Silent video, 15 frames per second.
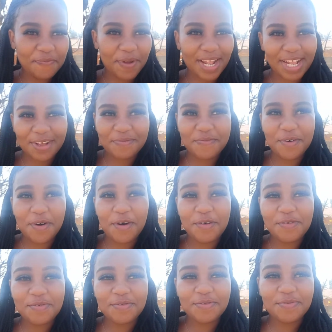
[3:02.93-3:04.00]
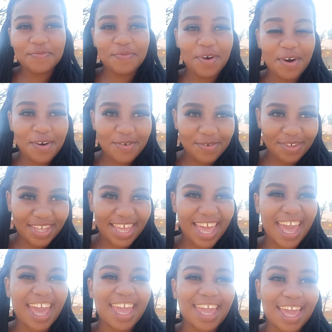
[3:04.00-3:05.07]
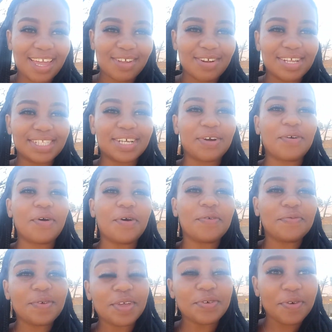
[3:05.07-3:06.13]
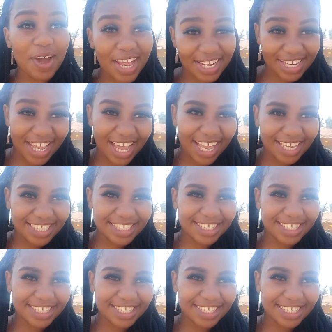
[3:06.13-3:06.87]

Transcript: at the mall. Whoa, yeah, I got a copy one. Yeah, yeah,